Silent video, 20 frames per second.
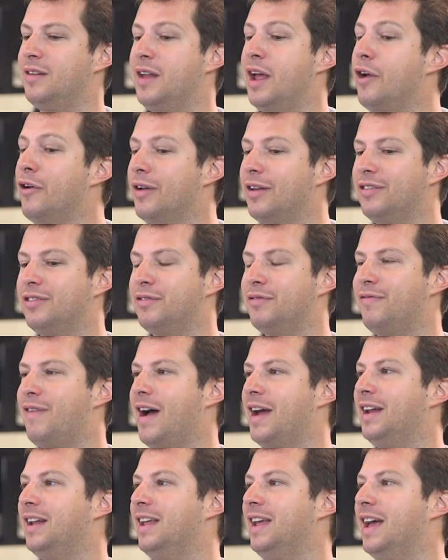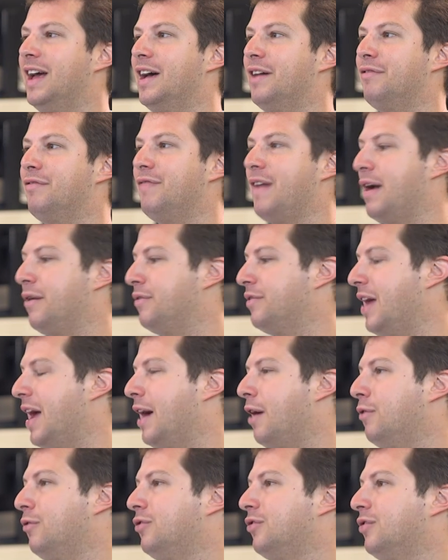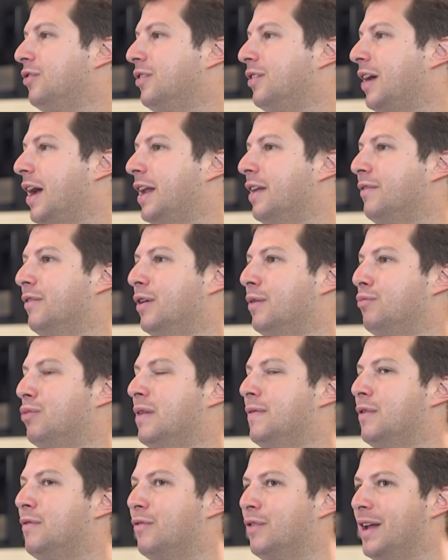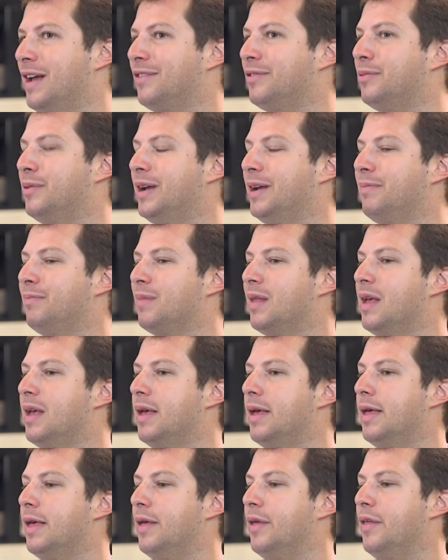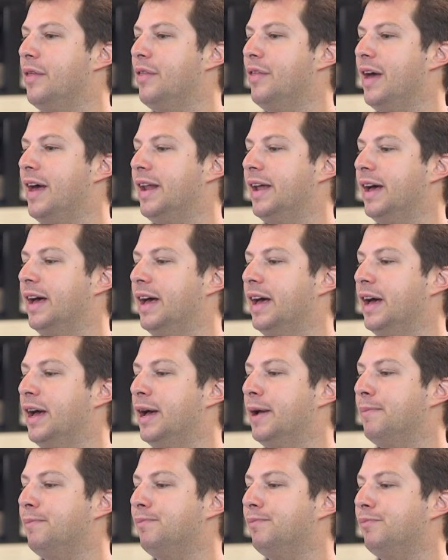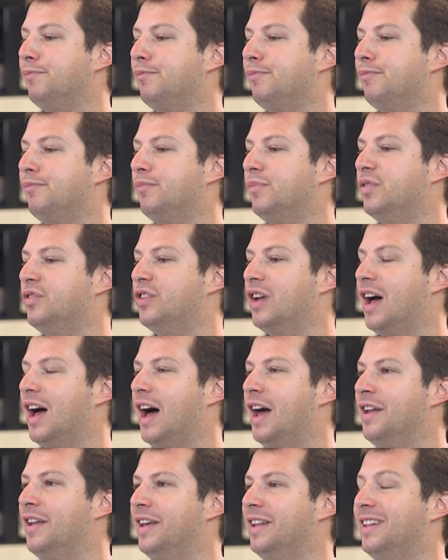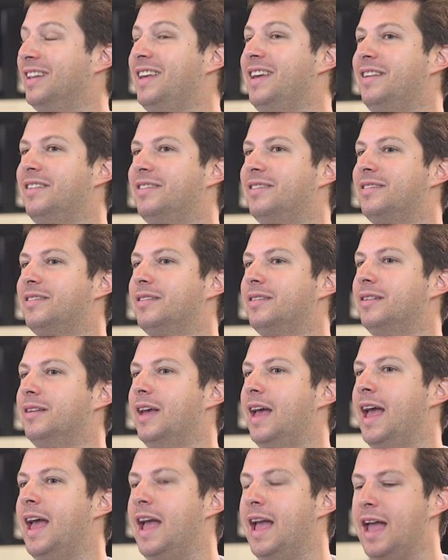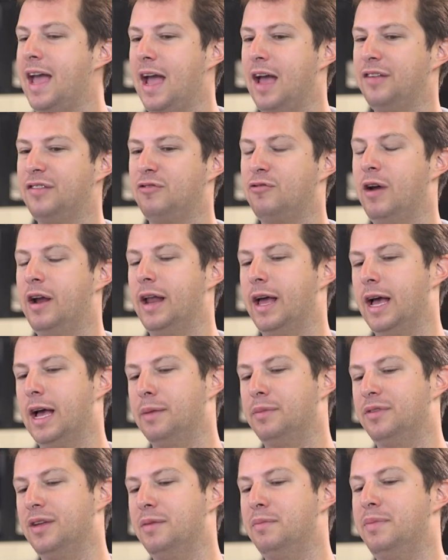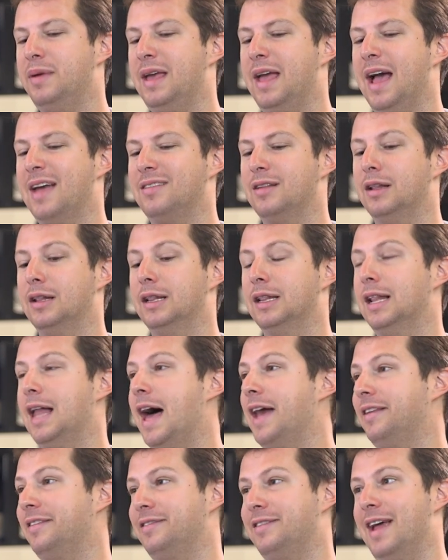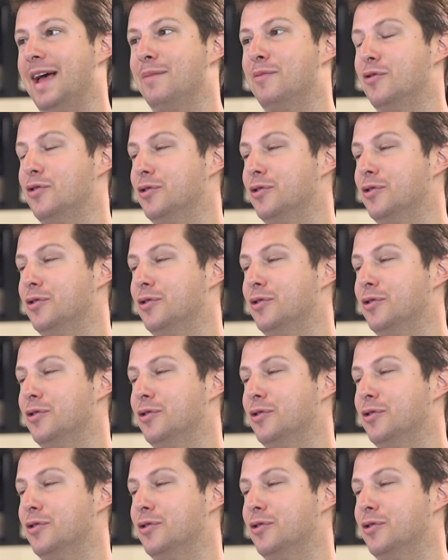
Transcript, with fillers: Daenerys finally uh, found out, kind of a preview for next week, that uh, Jon at least a has great abs and B has a lot of stab